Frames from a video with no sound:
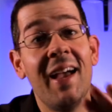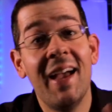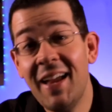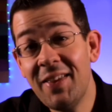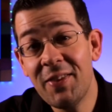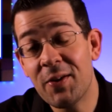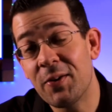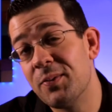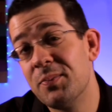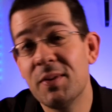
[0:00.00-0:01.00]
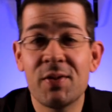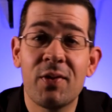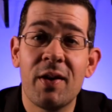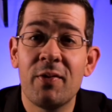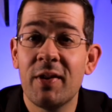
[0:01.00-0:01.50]
Hey there, Mr.
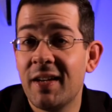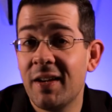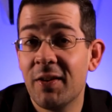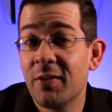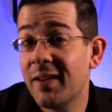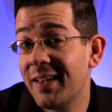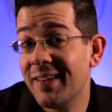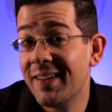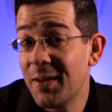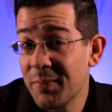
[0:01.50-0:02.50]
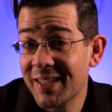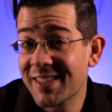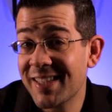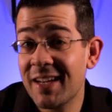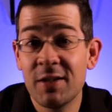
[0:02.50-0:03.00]
Henry here, and I'm
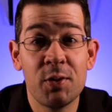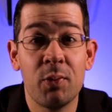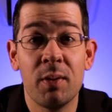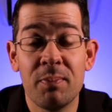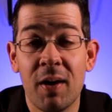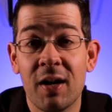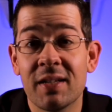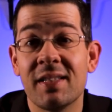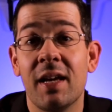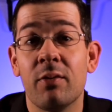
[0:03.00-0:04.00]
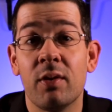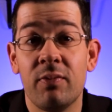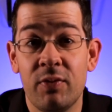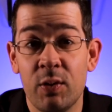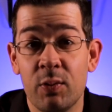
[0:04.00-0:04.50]
excited to unbox and
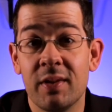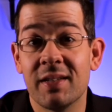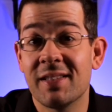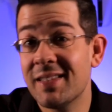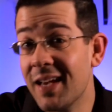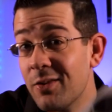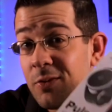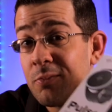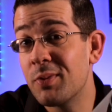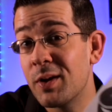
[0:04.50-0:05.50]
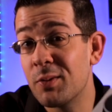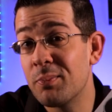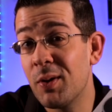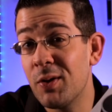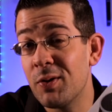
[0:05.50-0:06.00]
review the Soundbrenner
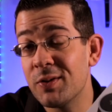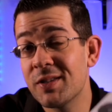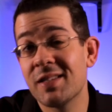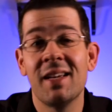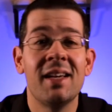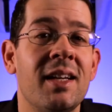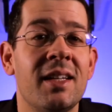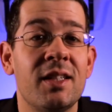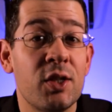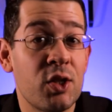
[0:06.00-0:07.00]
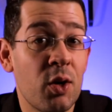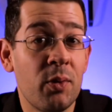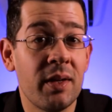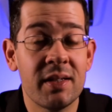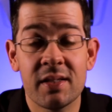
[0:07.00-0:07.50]
Pulse to show
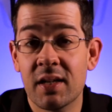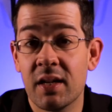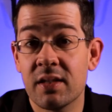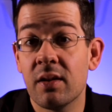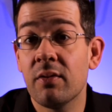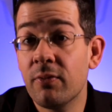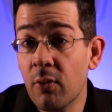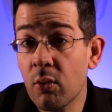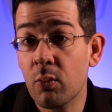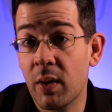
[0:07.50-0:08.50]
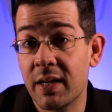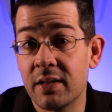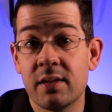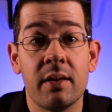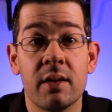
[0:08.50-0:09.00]
and discuss 4
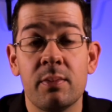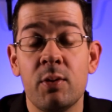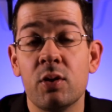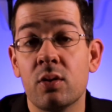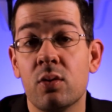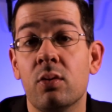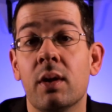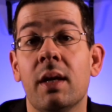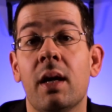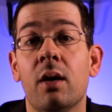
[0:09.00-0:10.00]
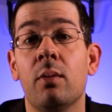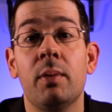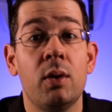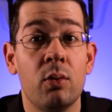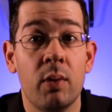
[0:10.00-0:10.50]
ways this music tool can help
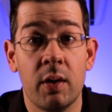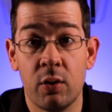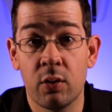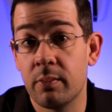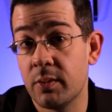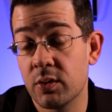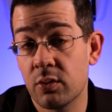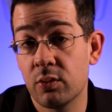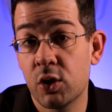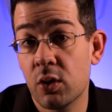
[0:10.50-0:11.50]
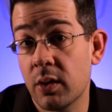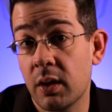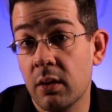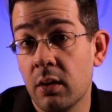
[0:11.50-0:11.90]
you in your musical journey.